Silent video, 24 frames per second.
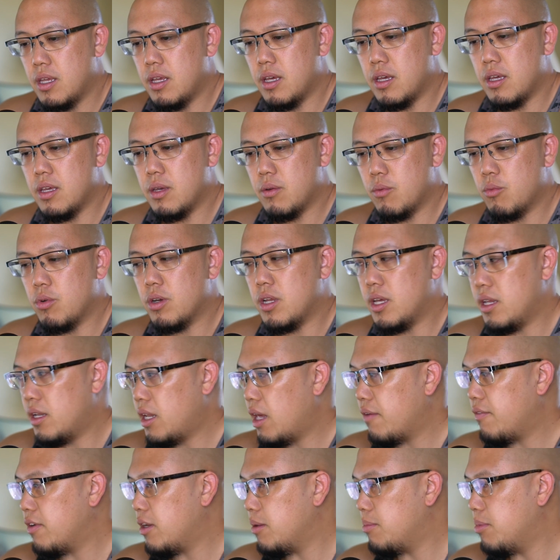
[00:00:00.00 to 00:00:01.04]
it would
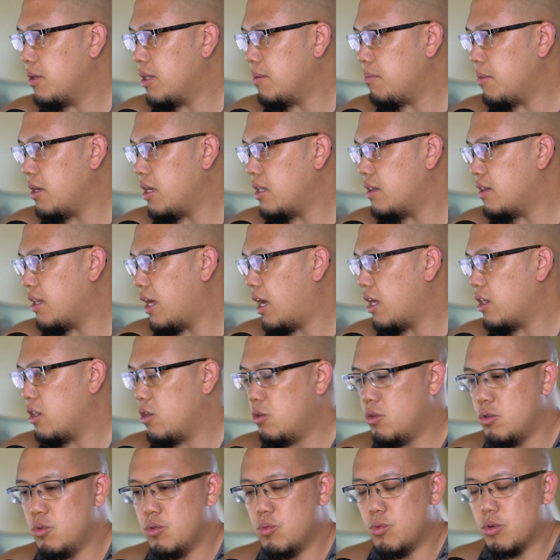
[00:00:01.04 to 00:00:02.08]
inevitably mean
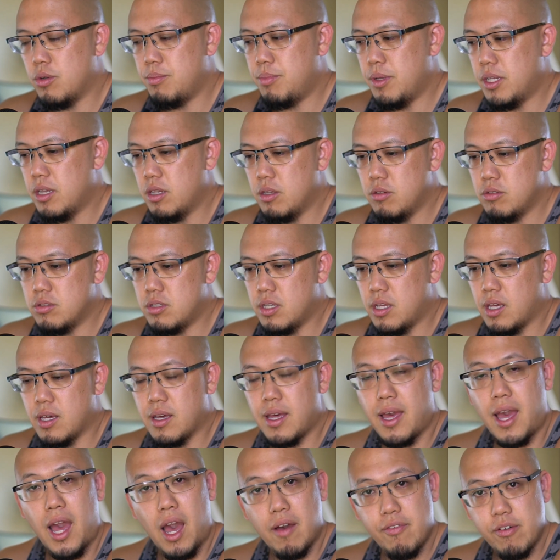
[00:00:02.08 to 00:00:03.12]
that you would be
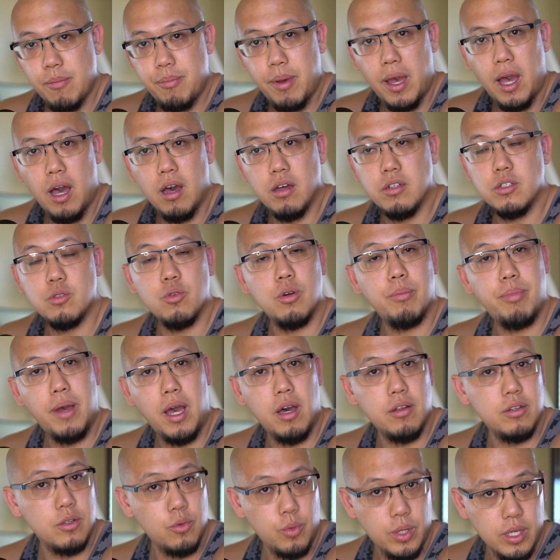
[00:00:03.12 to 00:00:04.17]
losing half a pound to a
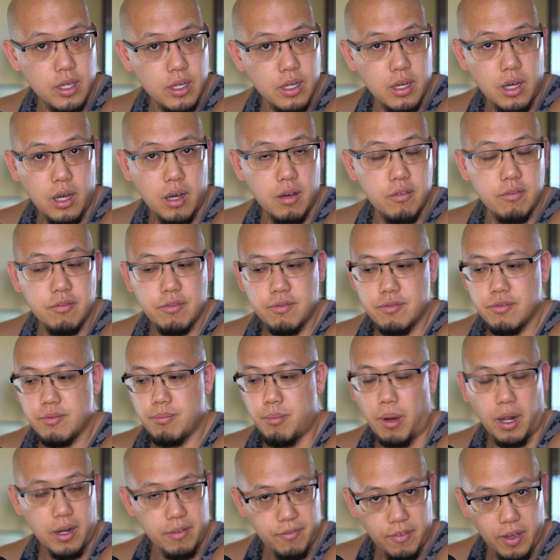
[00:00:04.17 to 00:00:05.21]
pound a week of
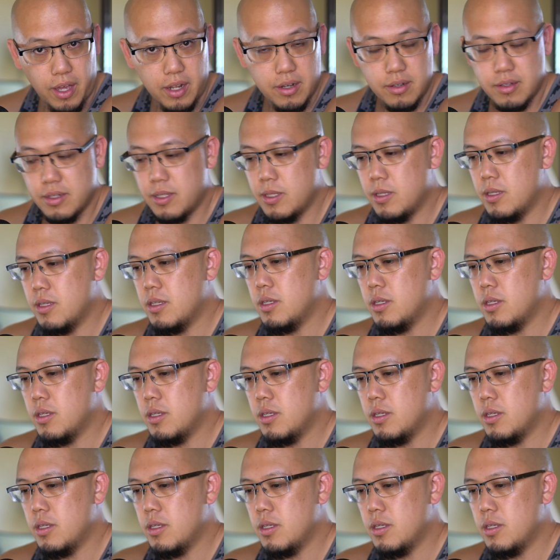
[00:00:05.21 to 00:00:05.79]
body fat.